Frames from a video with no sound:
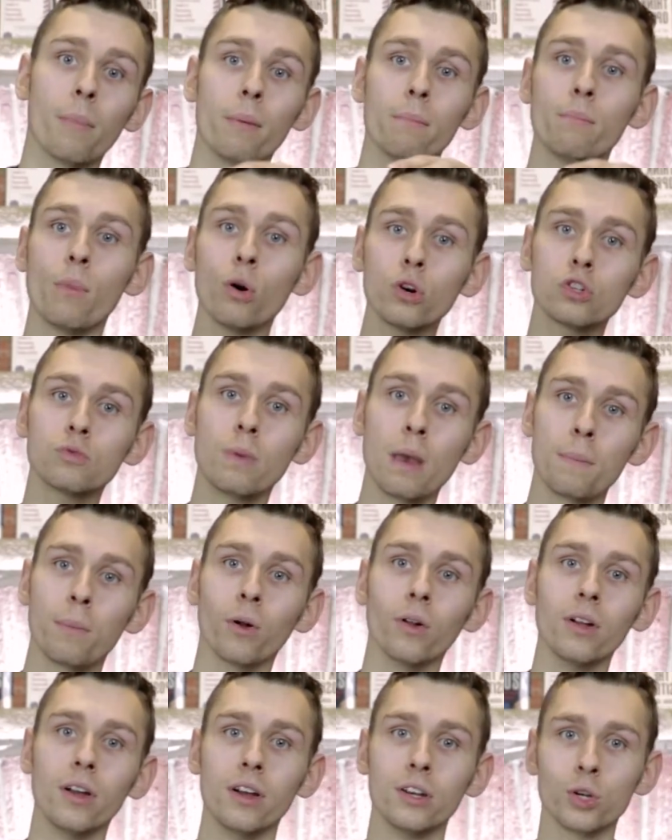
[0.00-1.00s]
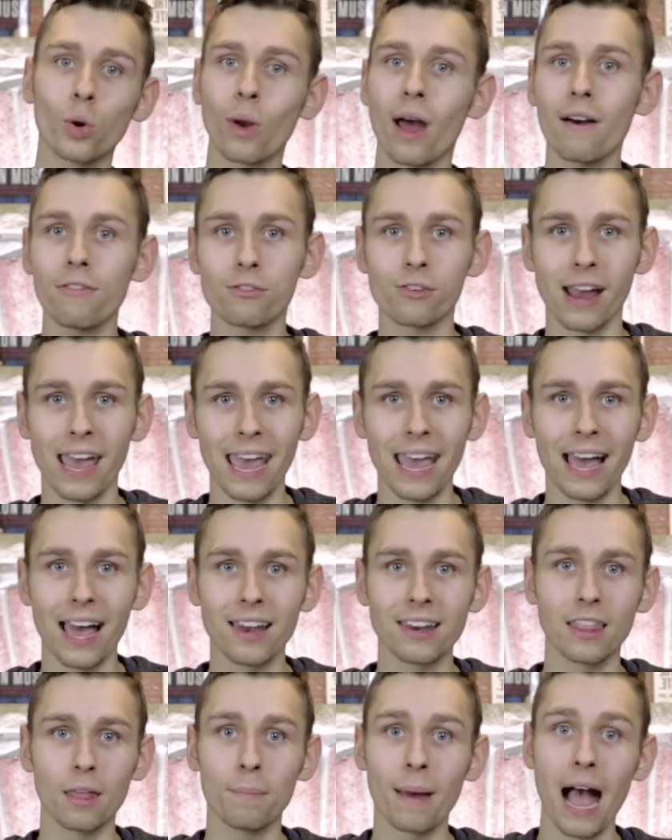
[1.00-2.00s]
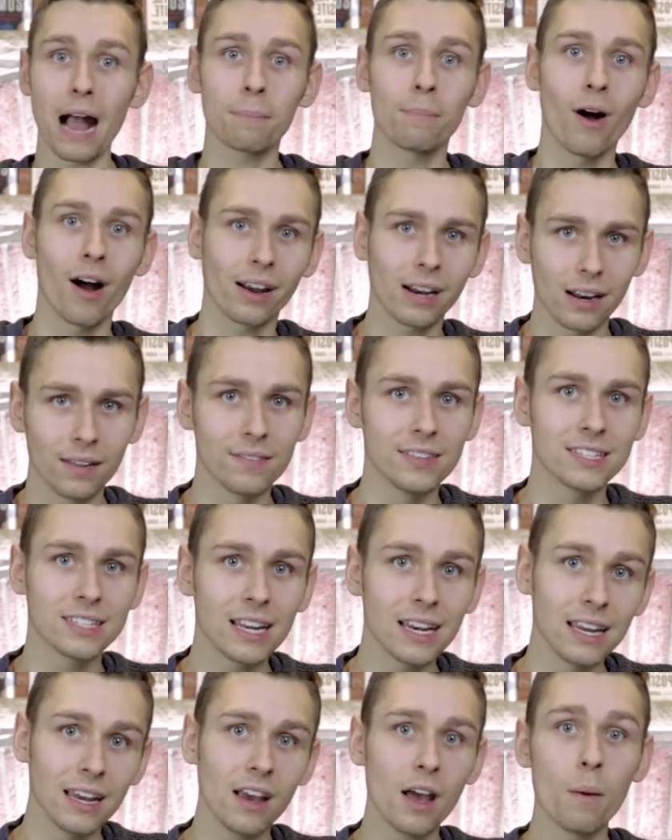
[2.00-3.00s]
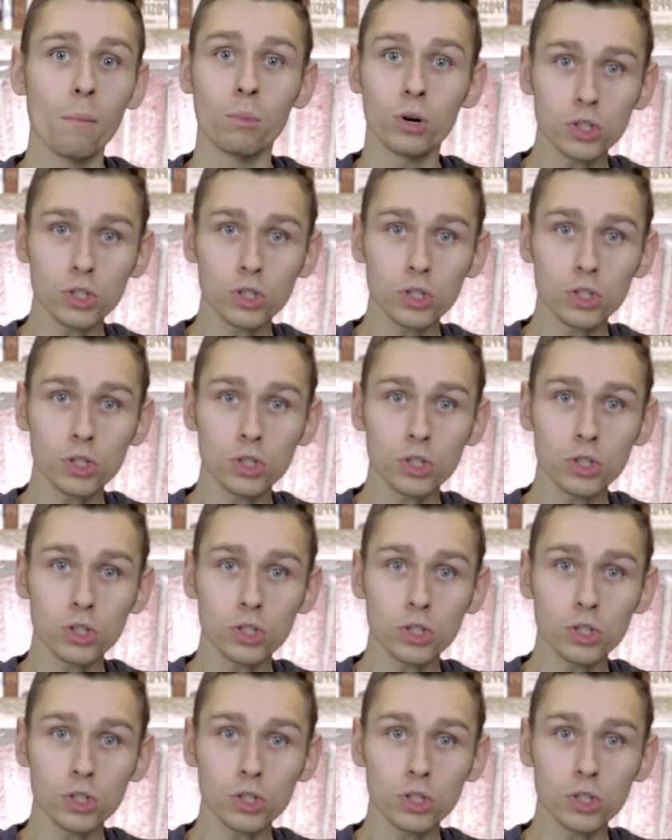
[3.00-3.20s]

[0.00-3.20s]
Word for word: But most people don't have their hand in the back pocket of the city.